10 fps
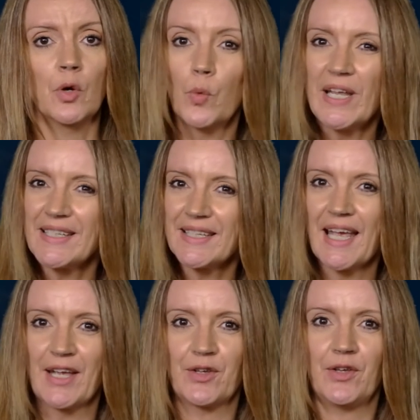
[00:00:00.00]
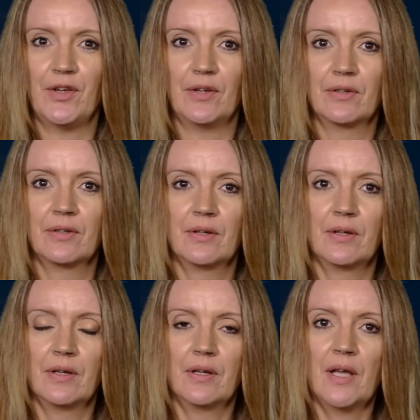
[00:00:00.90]
When do they occur?
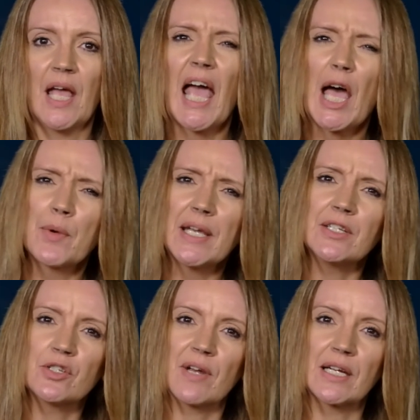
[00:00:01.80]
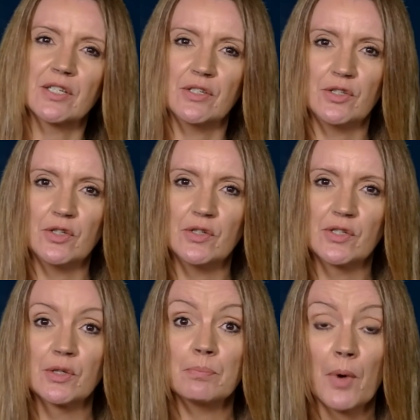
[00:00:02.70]
How are interactions
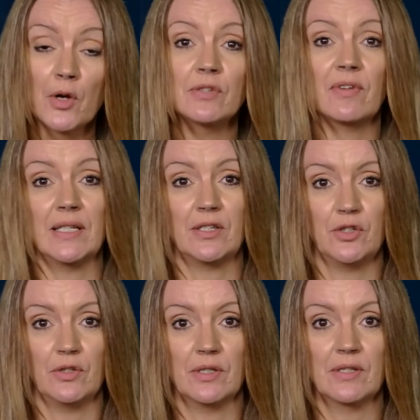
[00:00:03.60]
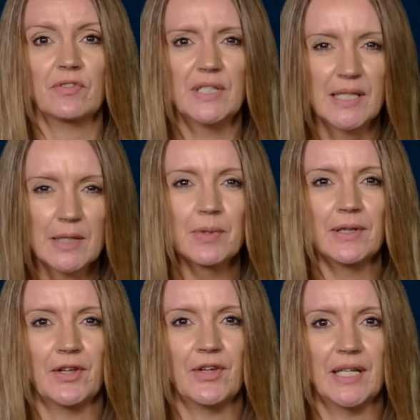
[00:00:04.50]
used to motivate students for deeper
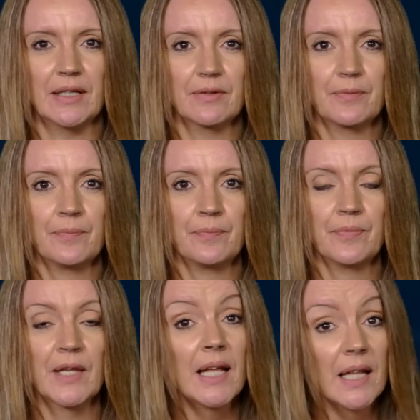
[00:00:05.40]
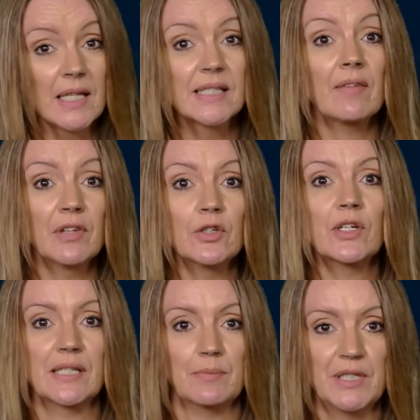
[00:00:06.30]
learning? Let's have a look
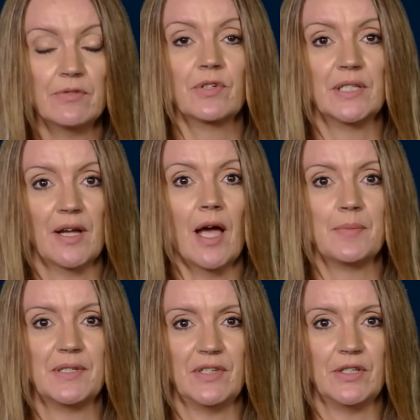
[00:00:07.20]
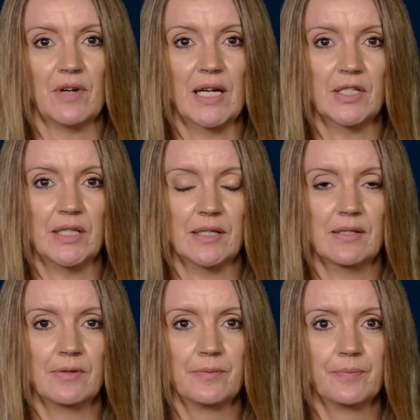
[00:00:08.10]
at some different types of interactions.